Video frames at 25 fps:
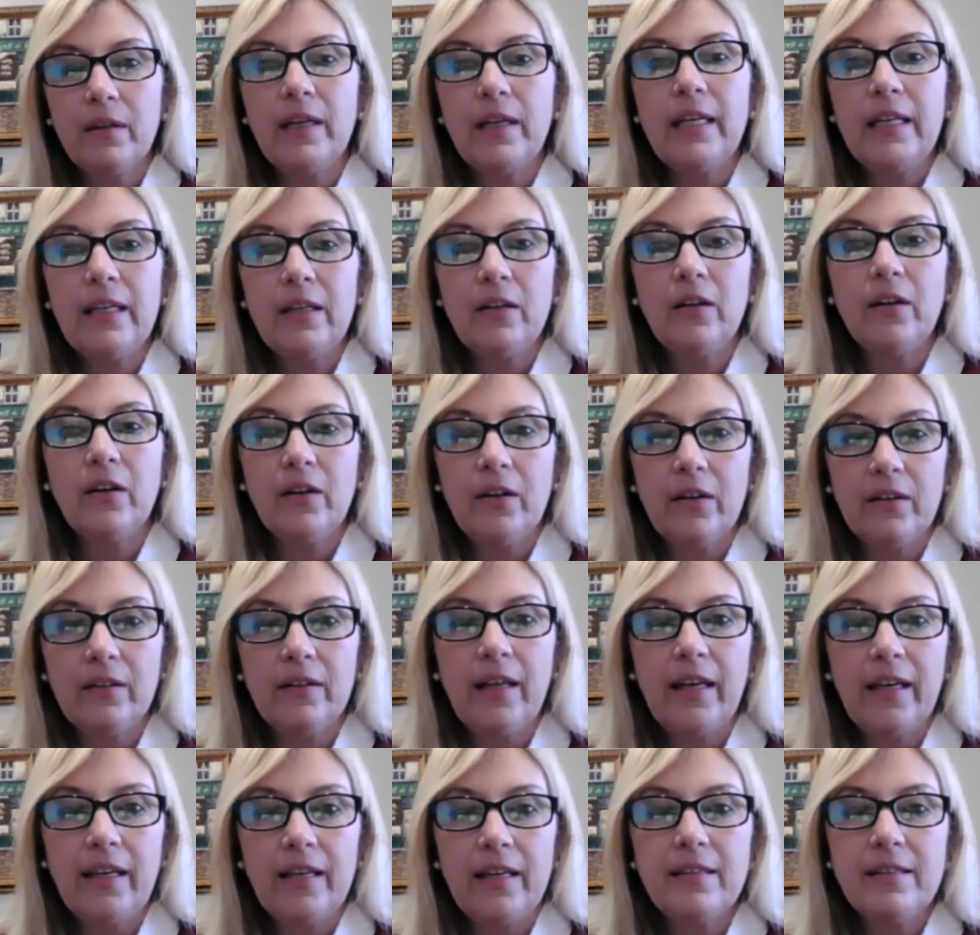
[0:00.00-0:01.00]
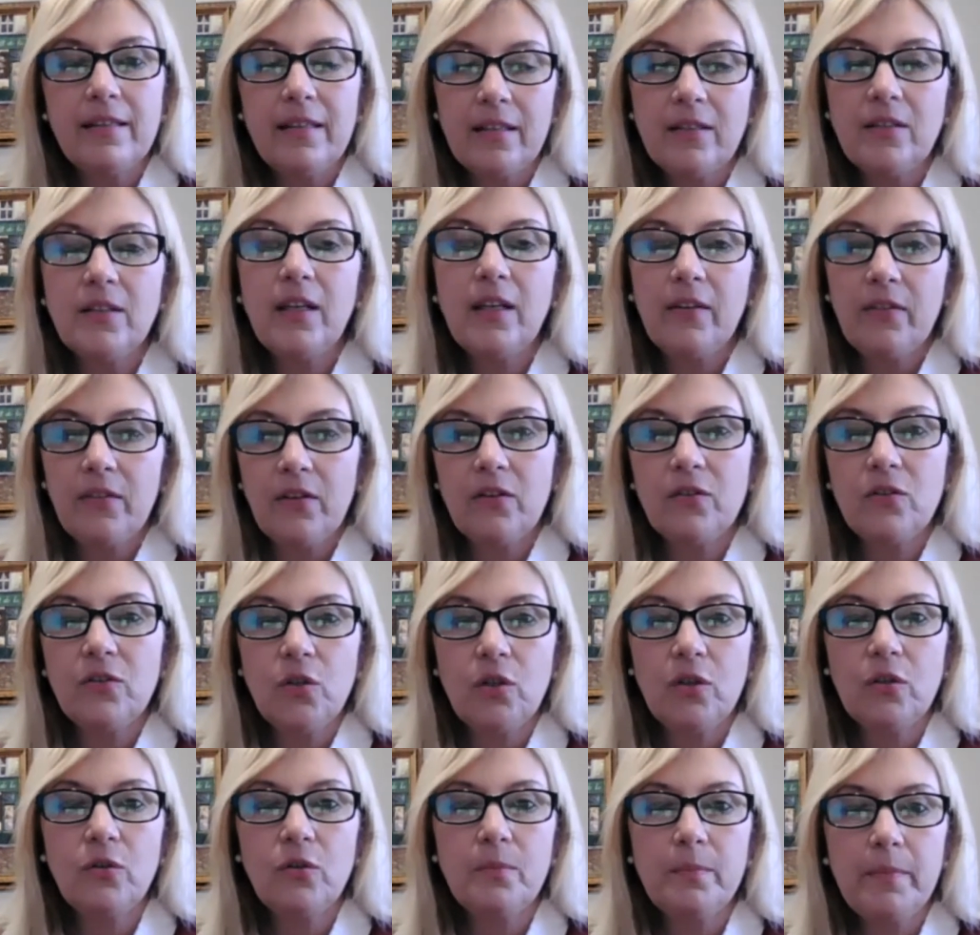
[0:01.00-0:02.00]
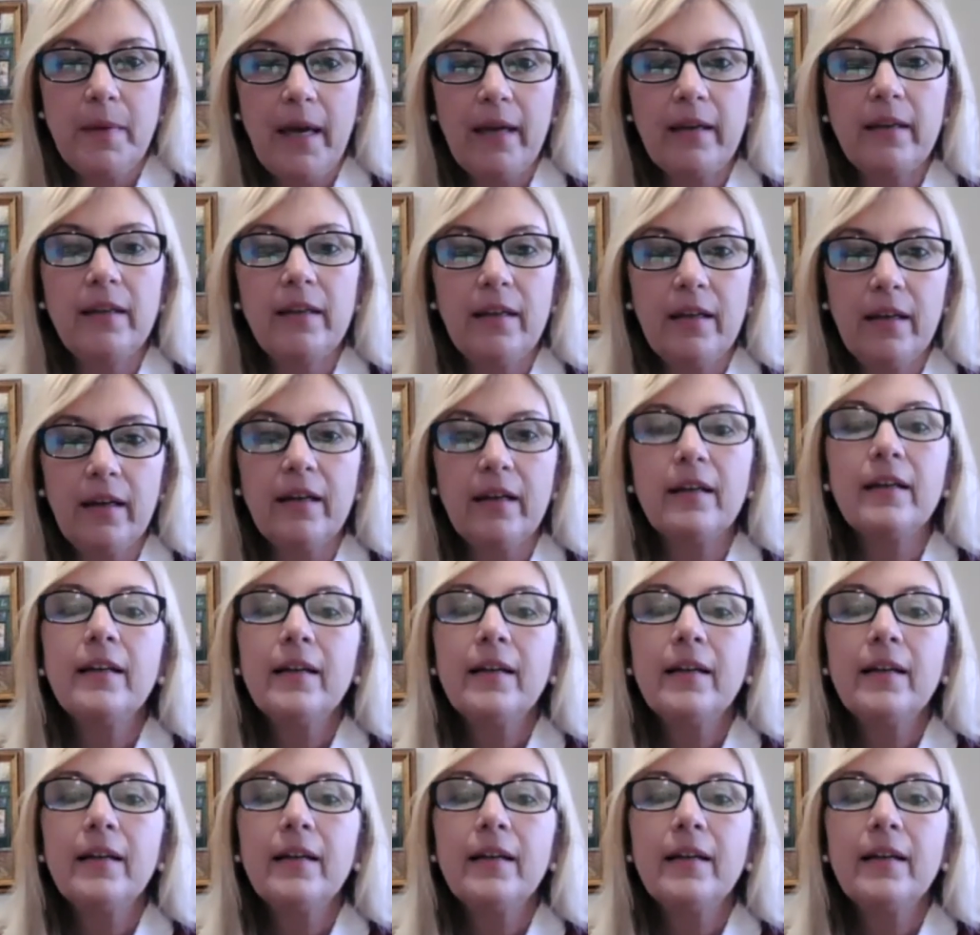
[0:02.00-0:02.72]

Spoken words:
eager, like I said, to get their children back here.